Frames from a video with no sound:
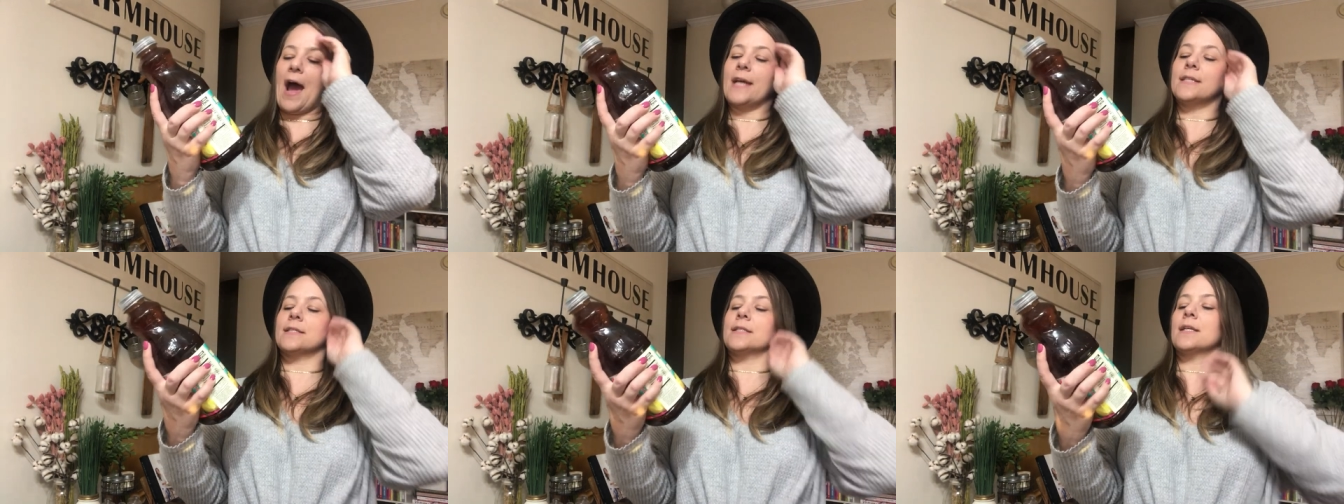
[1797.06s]

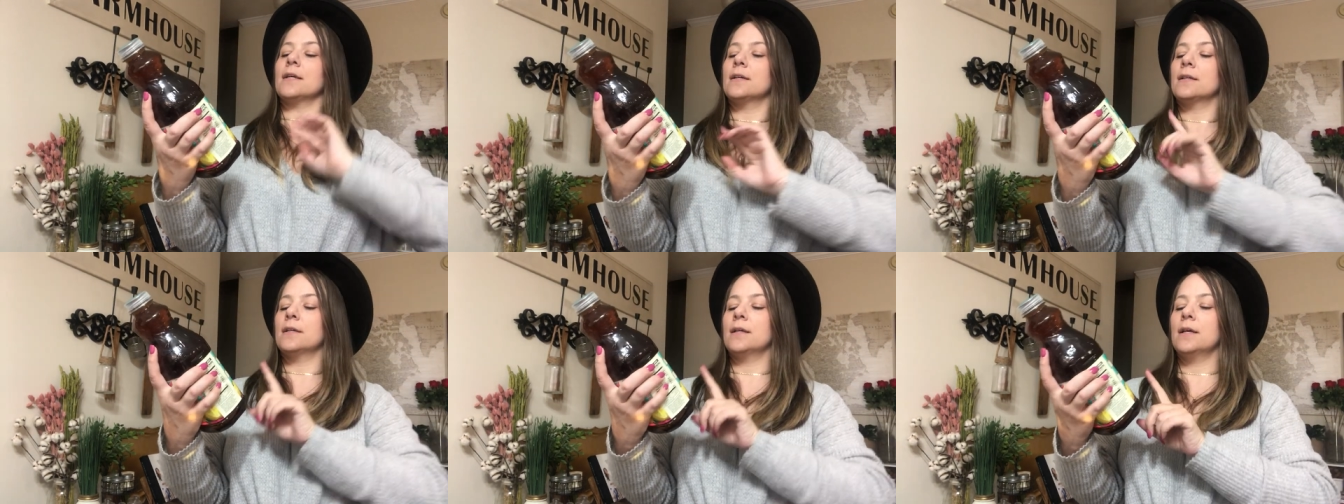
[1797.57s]
iced
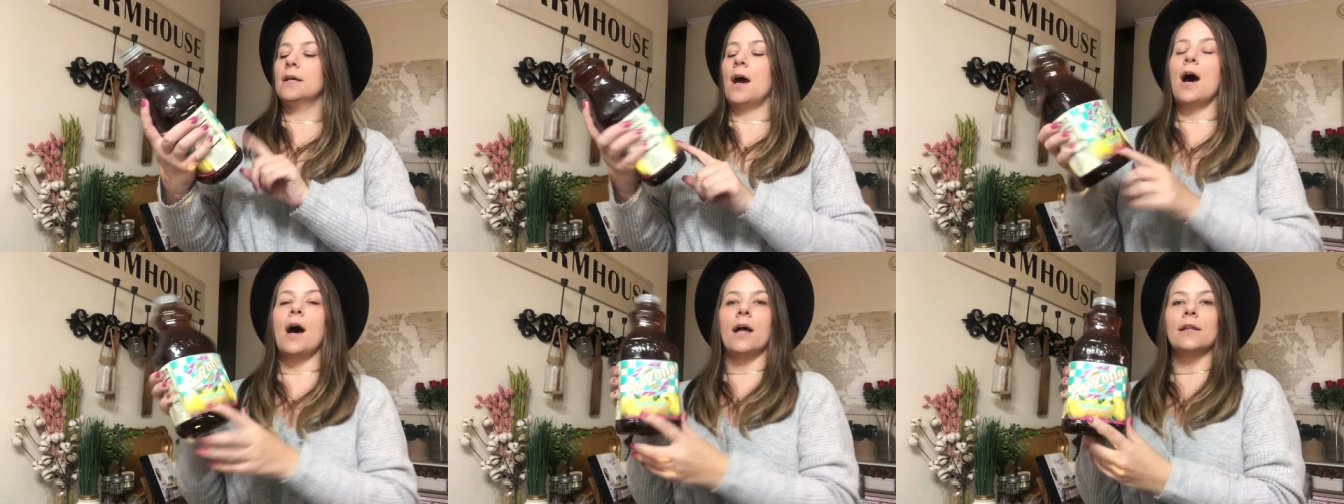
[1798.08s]

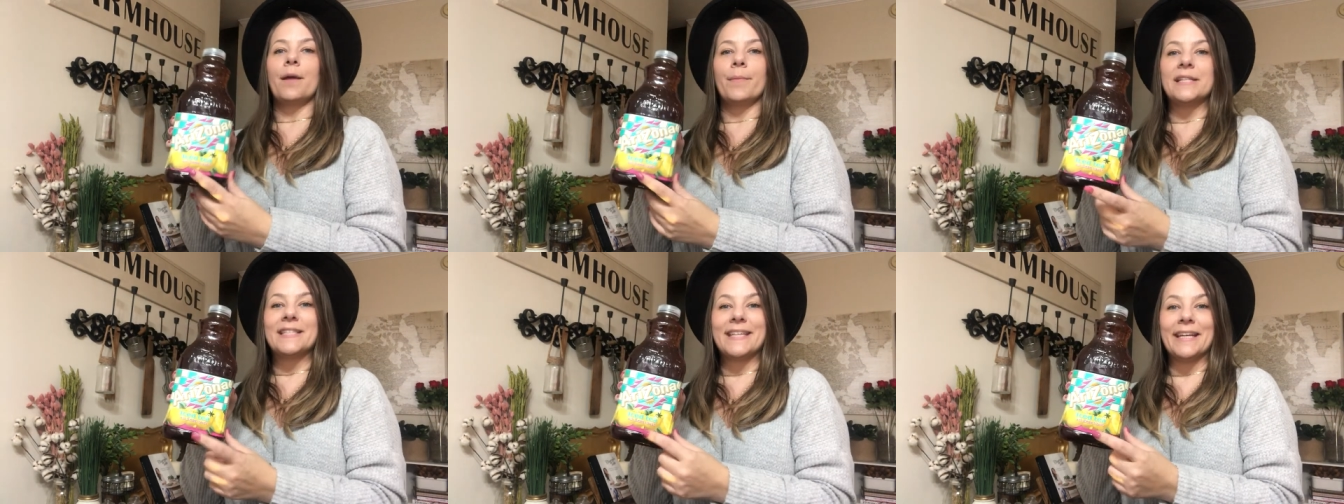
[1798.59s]
uh,
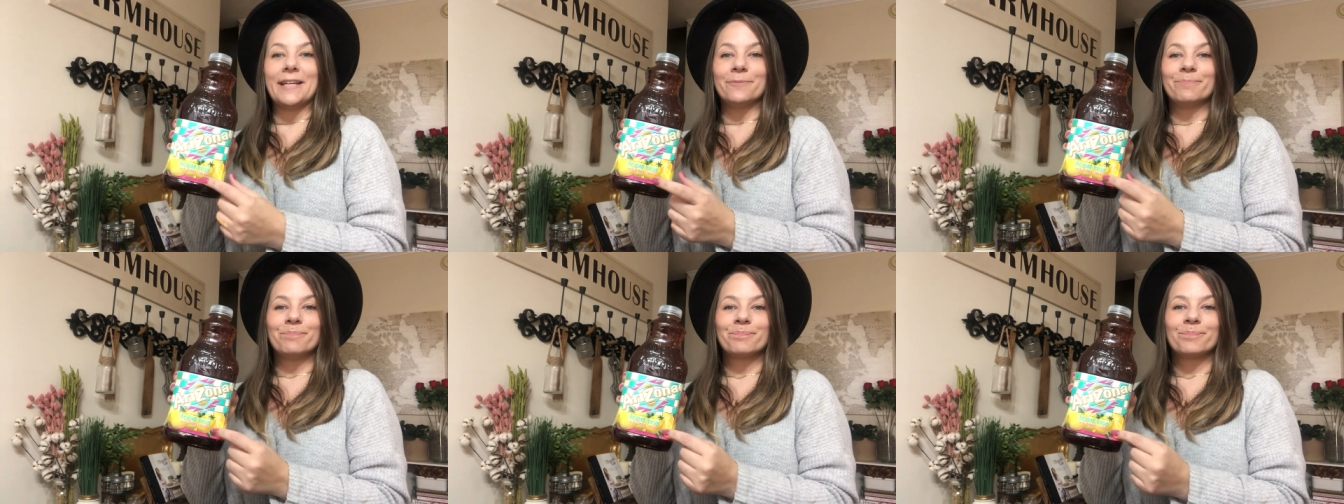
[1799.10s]
lemon tea.
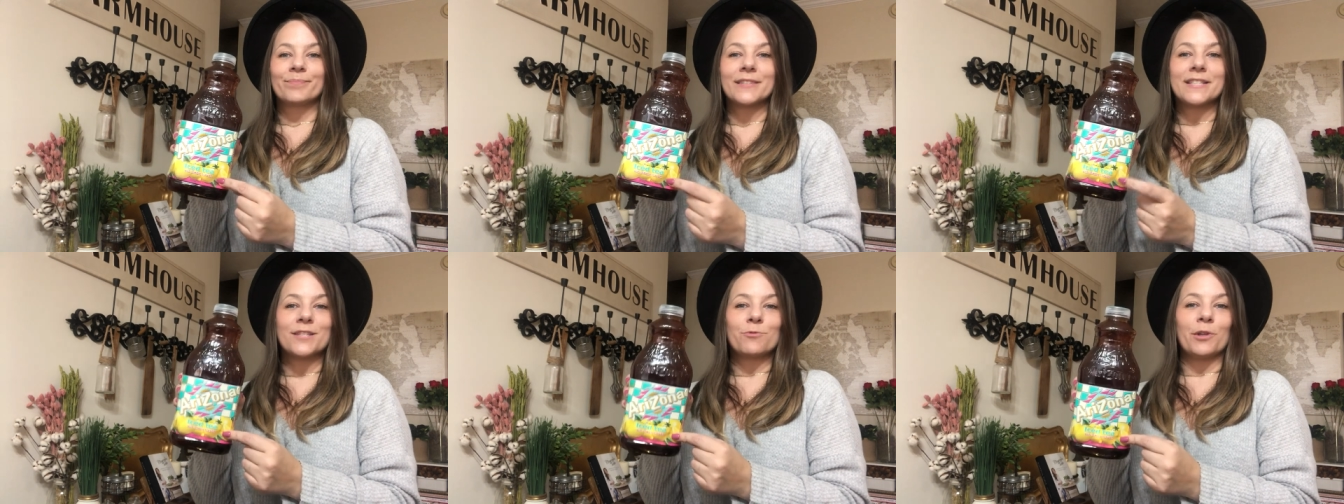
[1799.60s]

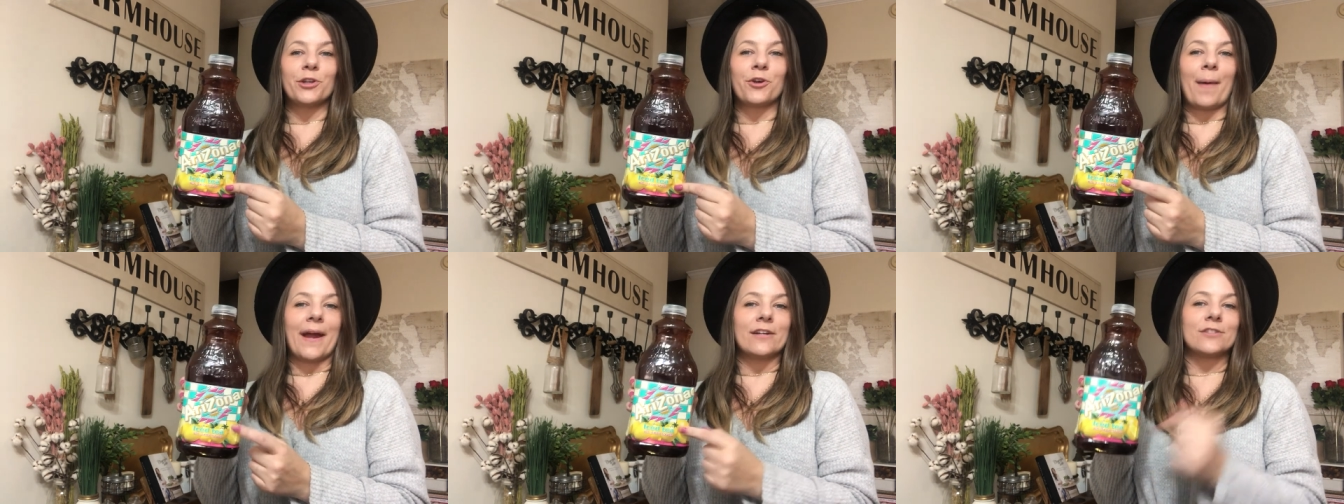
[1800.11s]
This is really
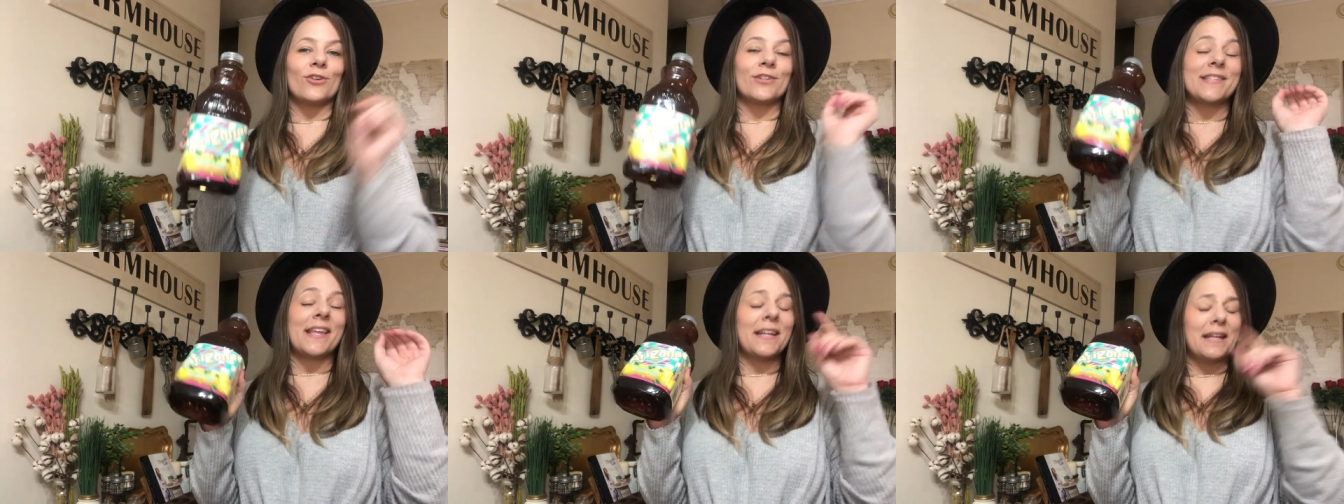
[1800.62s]
good by
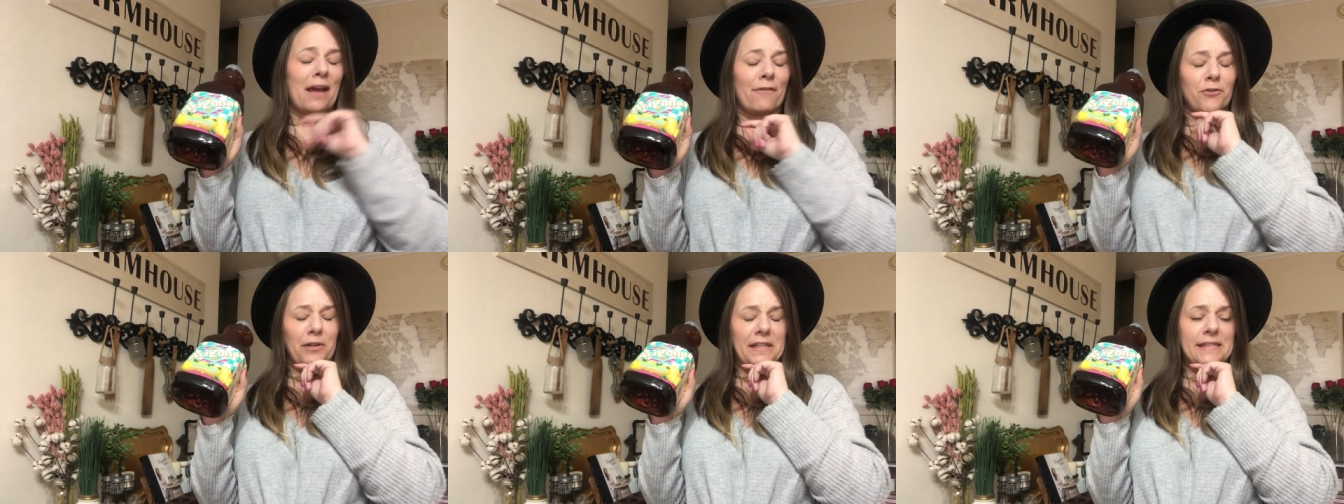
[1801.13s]
Arizona's. They didn't
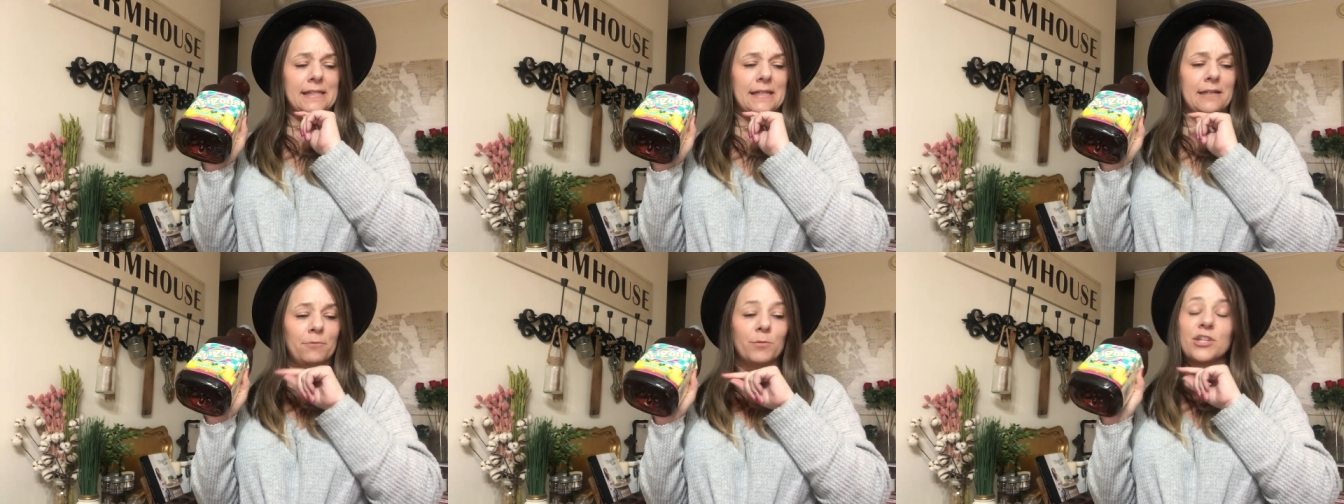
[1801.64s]
have green
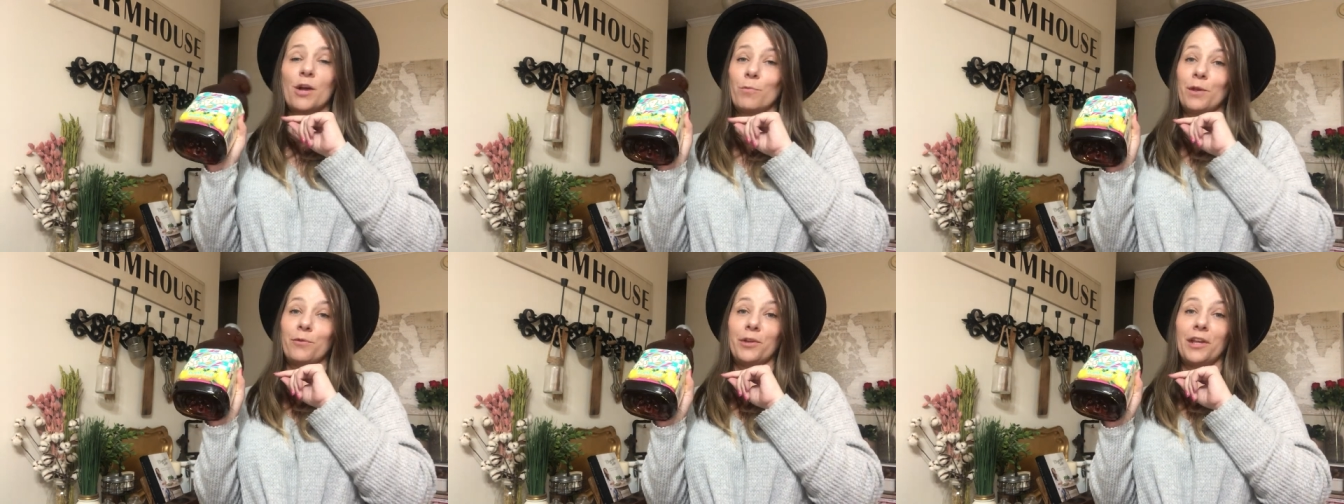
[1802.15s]
tea, which I
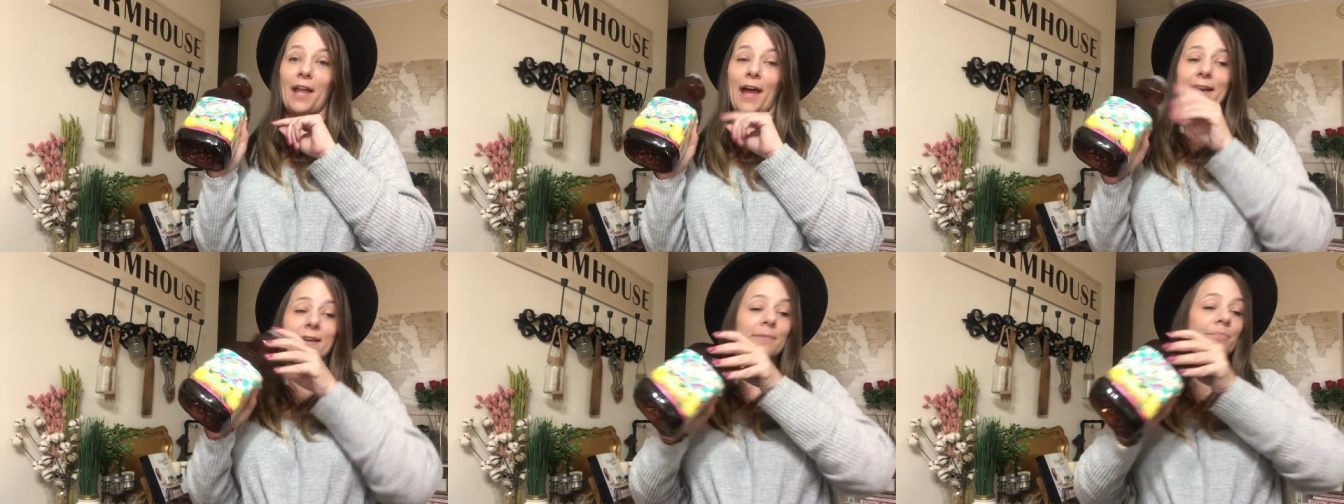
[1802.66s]
really, really
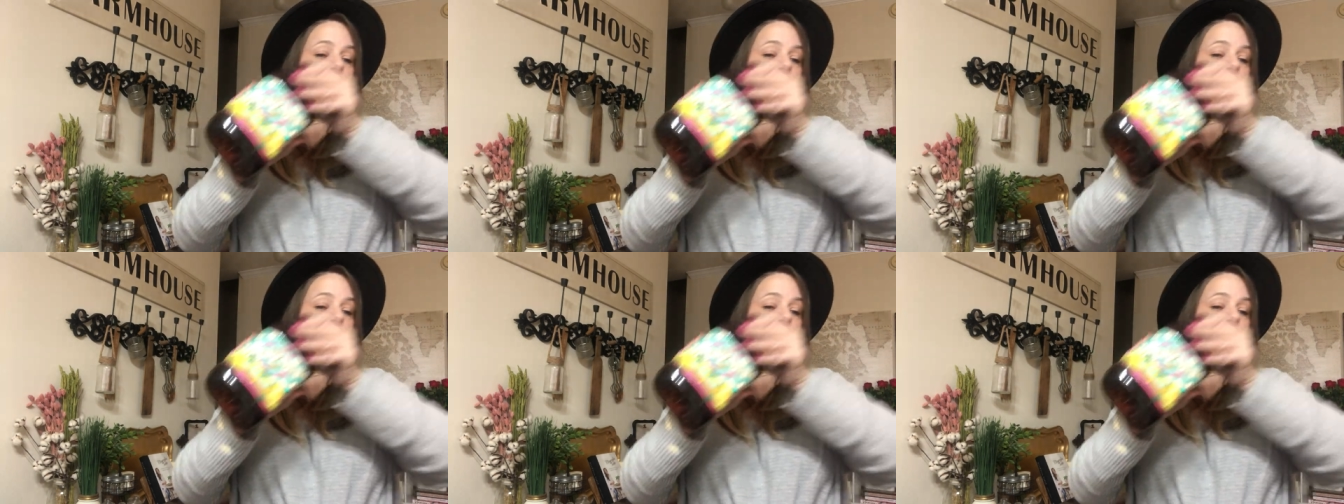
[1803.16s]
like.